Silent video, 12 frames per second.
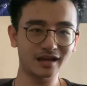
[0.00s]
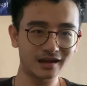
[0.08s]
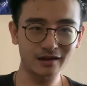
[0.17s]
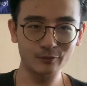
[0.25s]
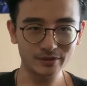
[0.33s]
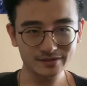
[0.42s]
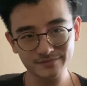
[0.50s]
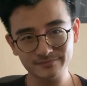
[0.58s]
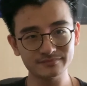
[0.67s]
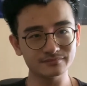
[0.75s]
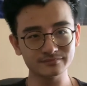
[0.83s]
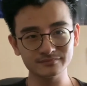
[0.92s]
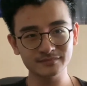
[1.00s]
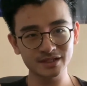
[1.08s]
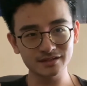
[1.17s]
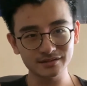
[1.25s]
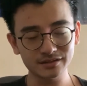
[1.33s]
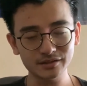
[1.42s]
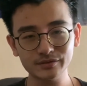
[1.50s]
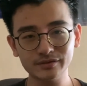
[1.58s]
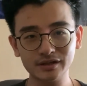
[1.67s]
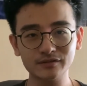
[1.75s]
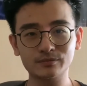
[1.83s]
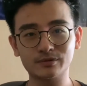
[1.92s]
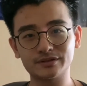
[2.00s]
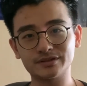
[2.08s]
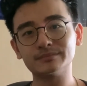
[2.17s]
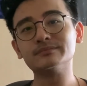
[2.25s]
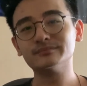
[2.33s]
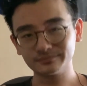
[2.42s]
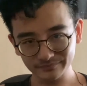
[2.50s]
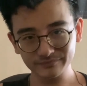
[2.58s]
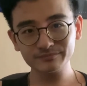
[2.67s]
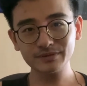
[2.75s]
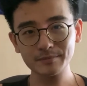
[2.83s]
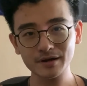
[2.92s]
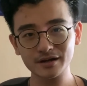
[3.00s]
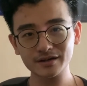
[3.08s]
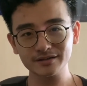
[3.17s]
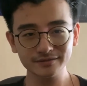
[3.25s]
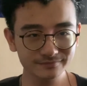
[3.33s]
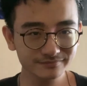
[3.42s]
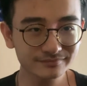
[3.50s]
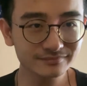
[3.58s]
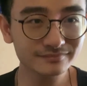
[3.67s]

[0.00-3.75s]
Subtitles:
Anyways, thank you guys for watching. Bye bye.